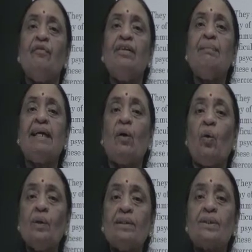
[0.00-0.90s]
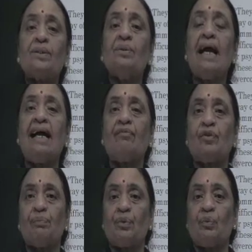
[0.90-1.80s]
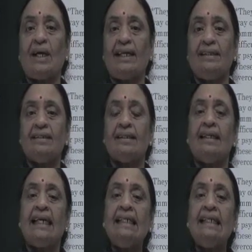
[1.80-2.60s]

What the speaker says: we may also have to provide,